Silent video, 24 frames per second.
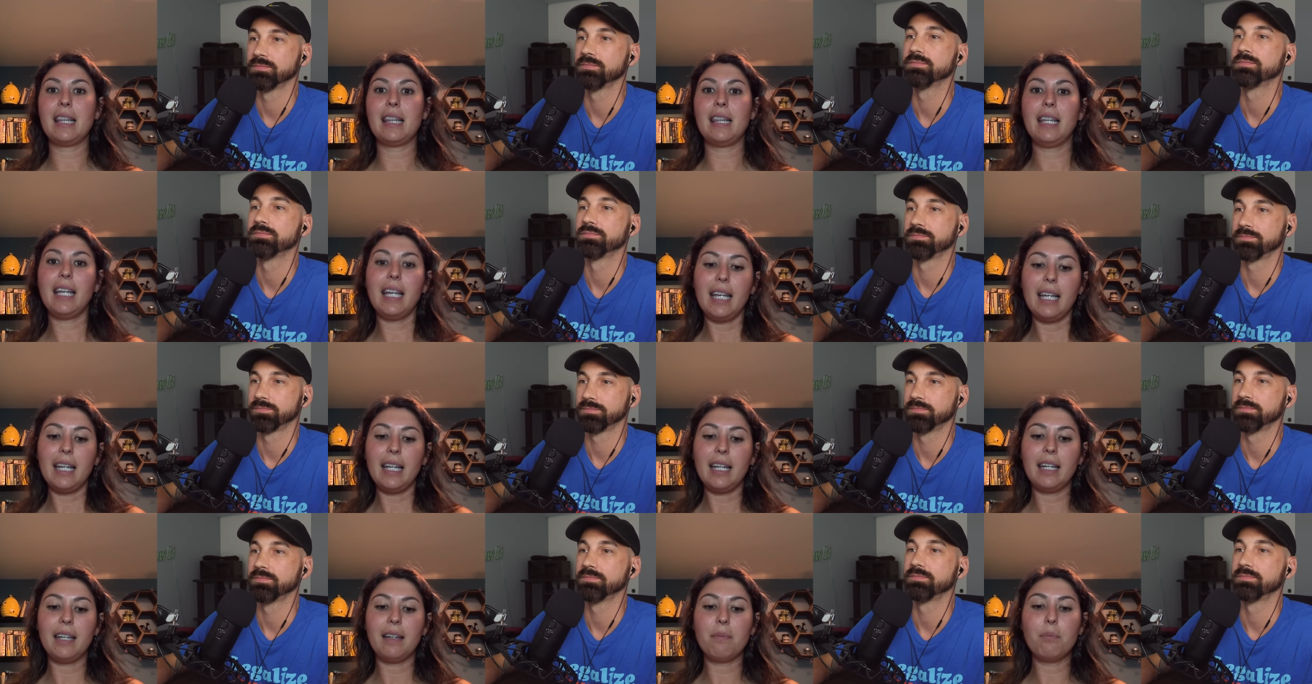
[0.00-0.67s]

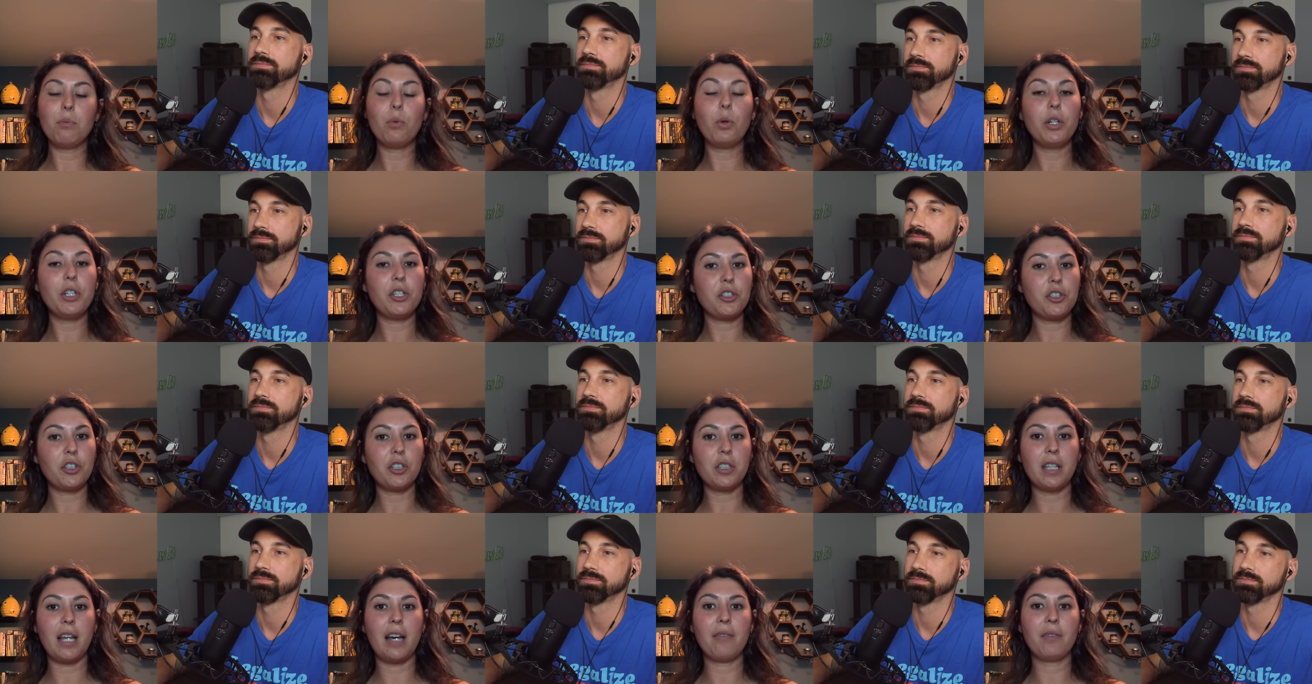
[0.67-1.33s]
Speaker 1: the
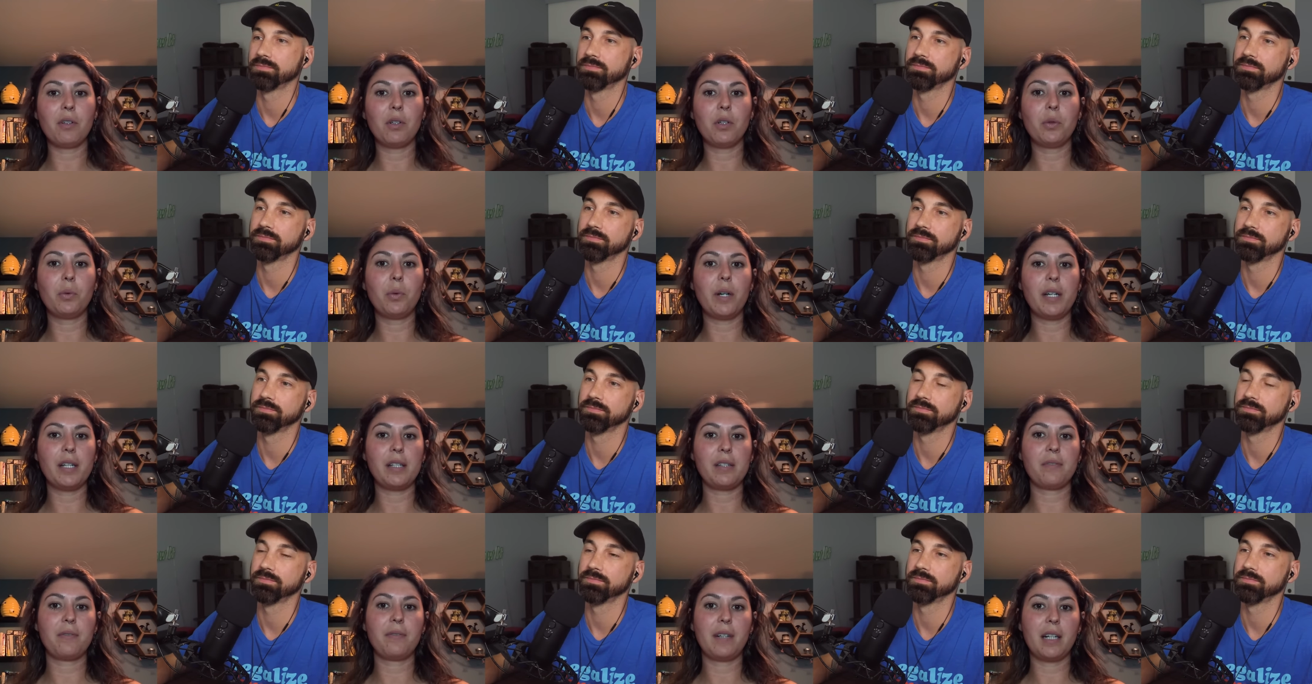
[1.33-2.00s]
moisture level
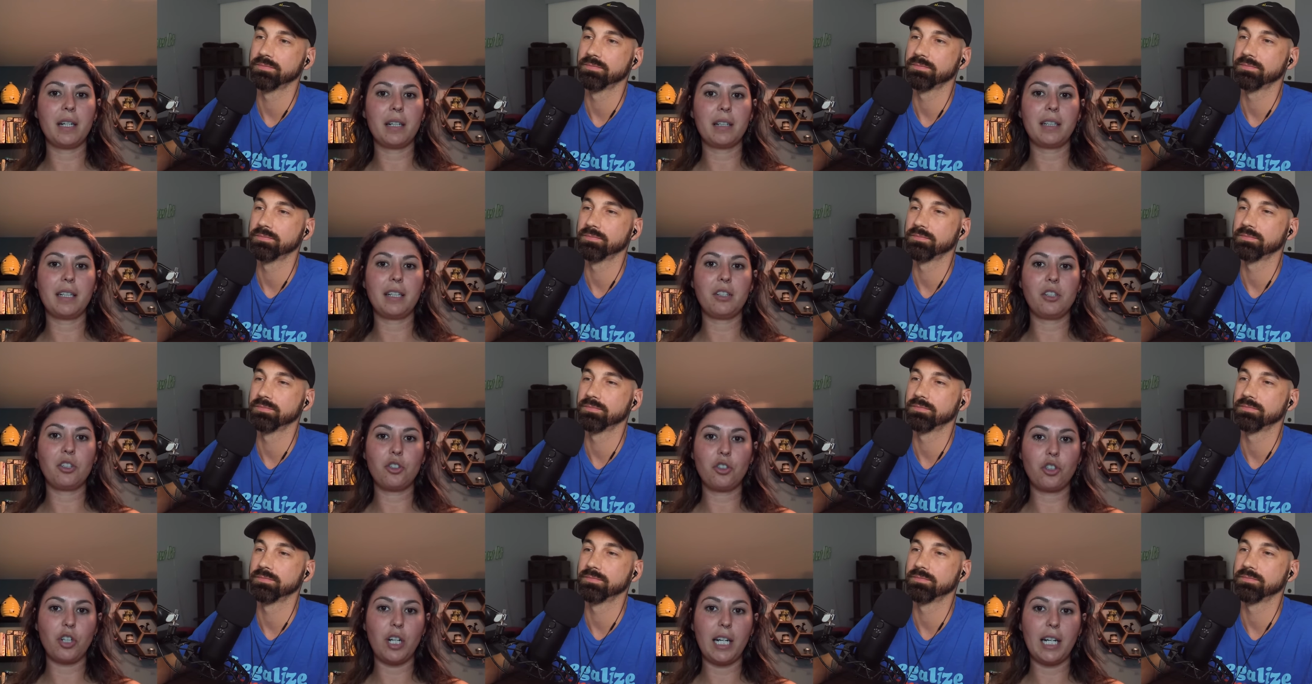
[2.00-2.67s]
was very
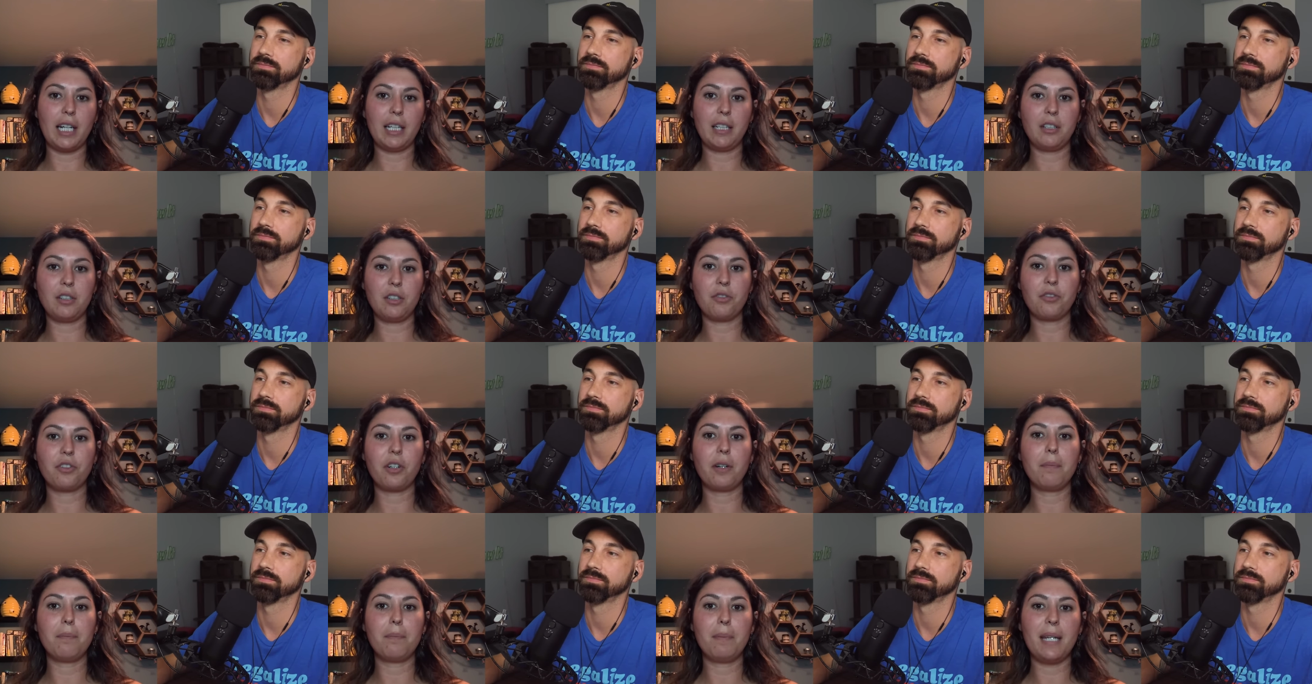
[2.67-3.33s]
strange
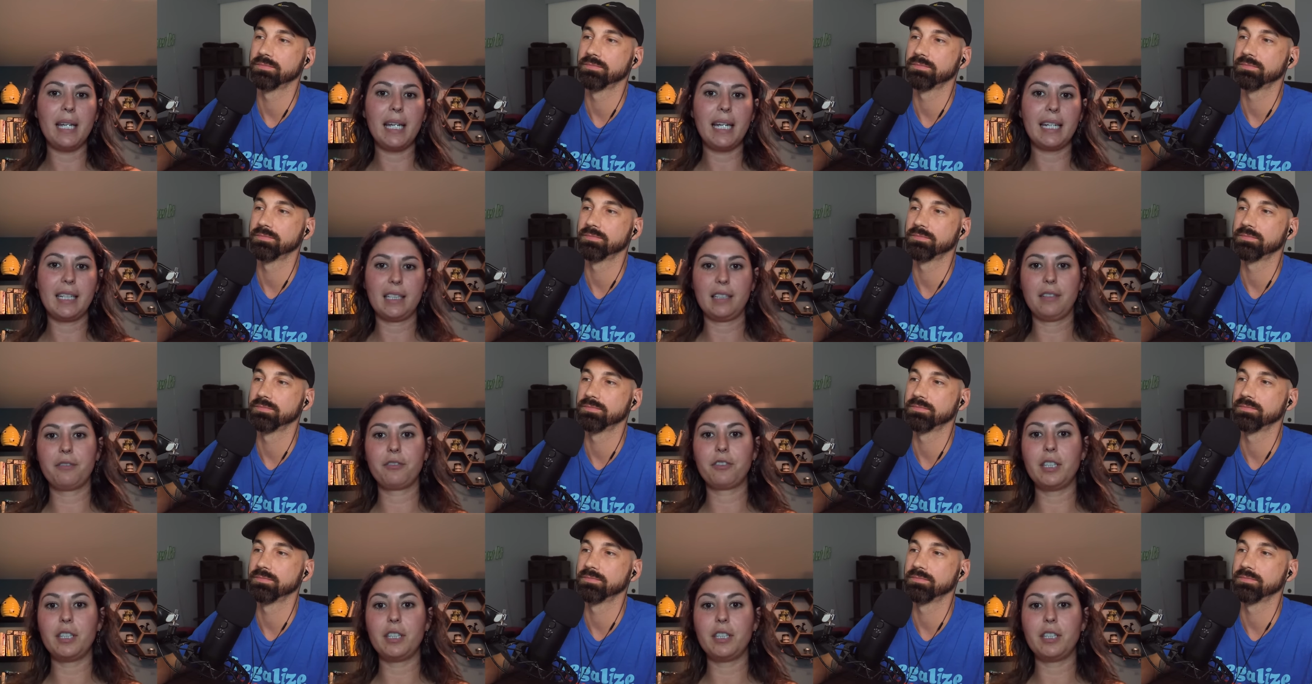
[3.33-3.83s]
from being in a